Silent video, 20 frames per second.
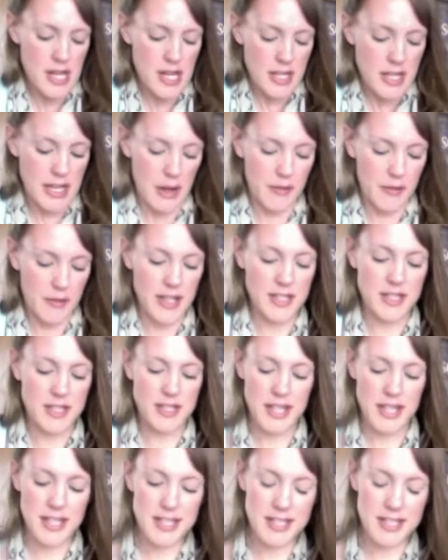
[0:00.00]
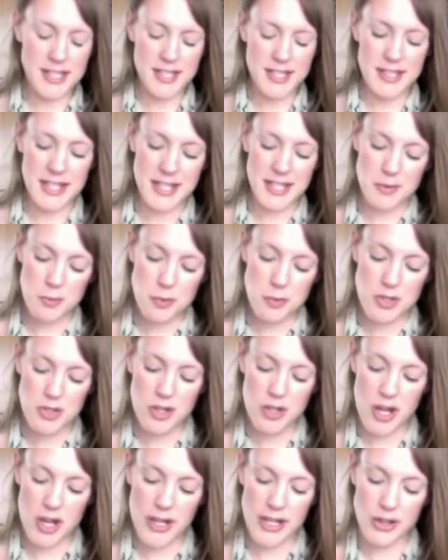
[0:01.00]
Now this was
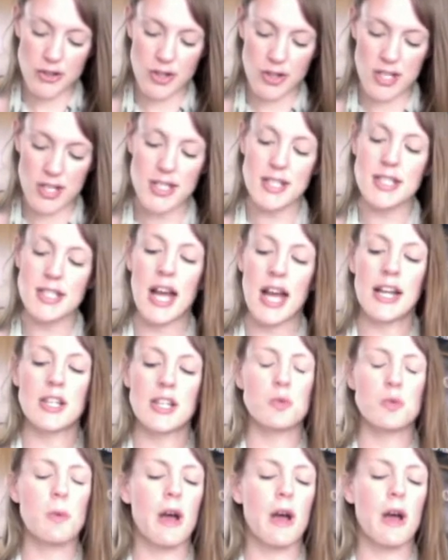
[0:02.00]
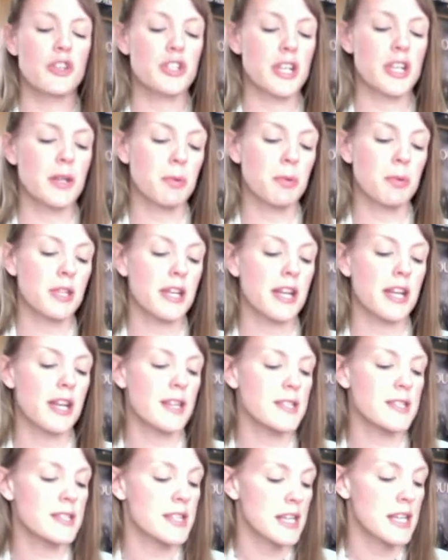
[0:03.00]
an interesting title as well,
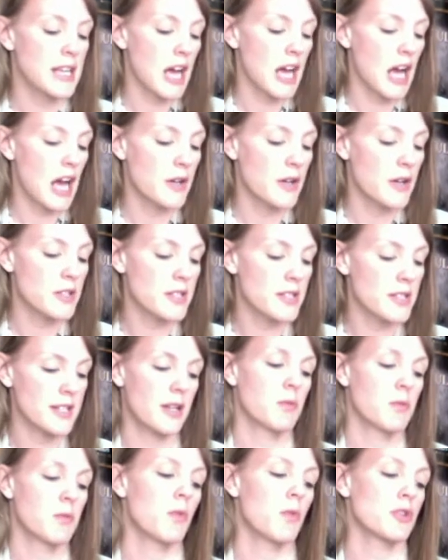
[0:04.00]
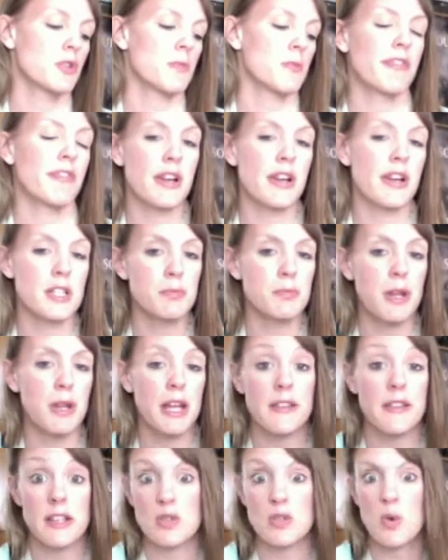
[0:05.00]
G-Police. I used to sit and watch my friends play
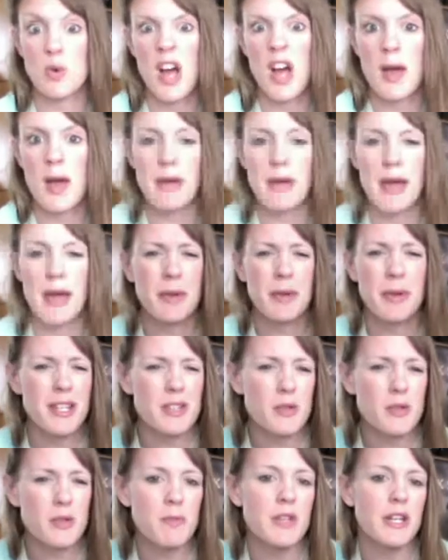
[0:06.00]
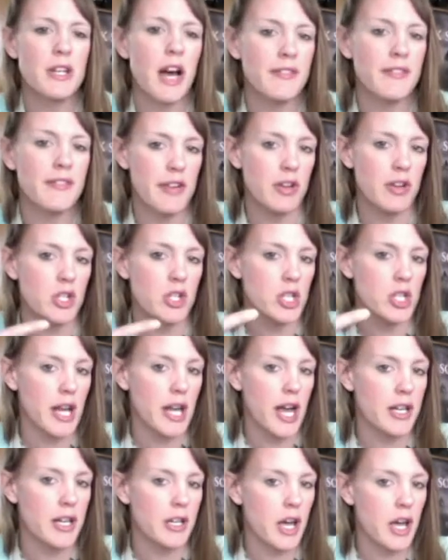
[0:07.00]
this quite a bit, but it's something I've never actually
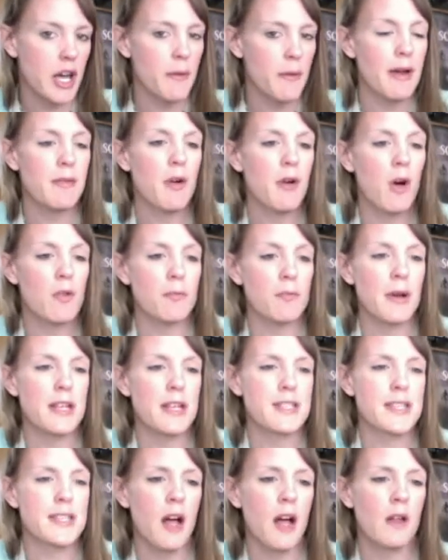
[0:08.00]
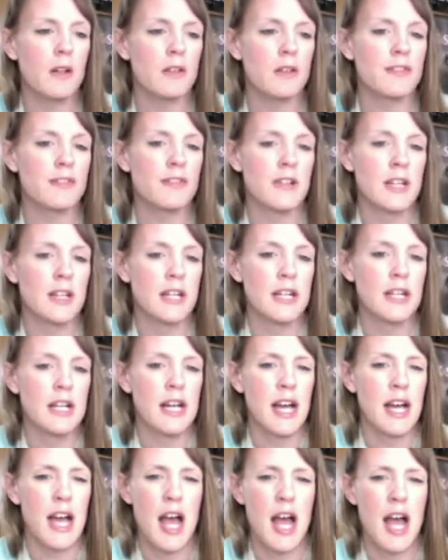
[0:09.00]
had a go on myself.
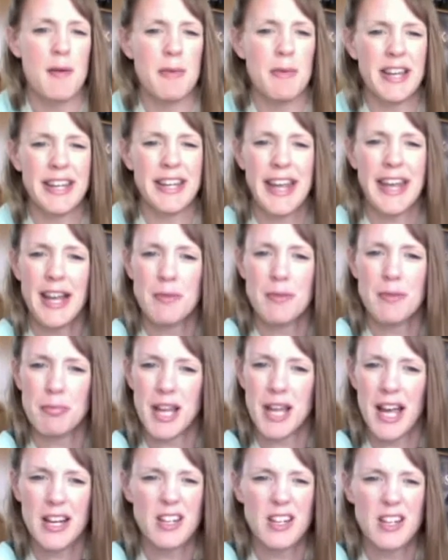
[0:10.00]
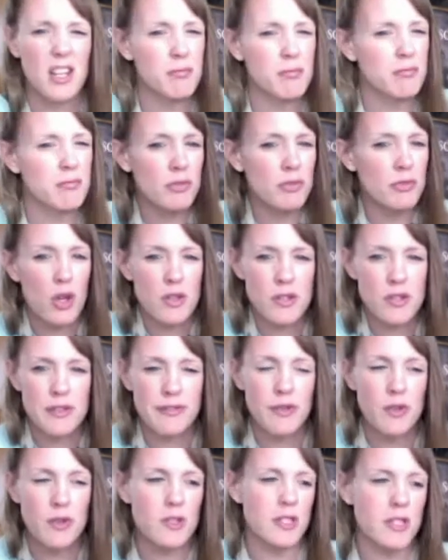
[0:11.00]
And again, platinum, not so
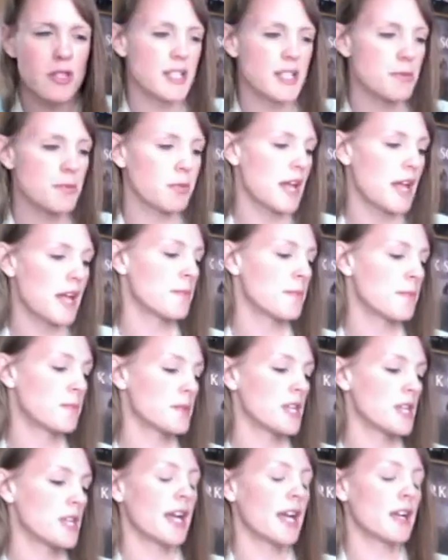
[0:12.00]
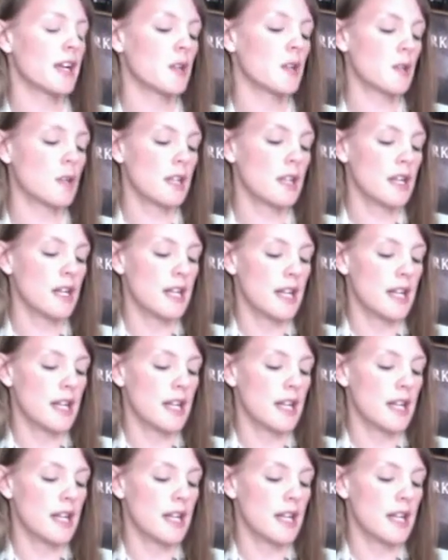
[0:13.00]
fussed that it's a platinum title.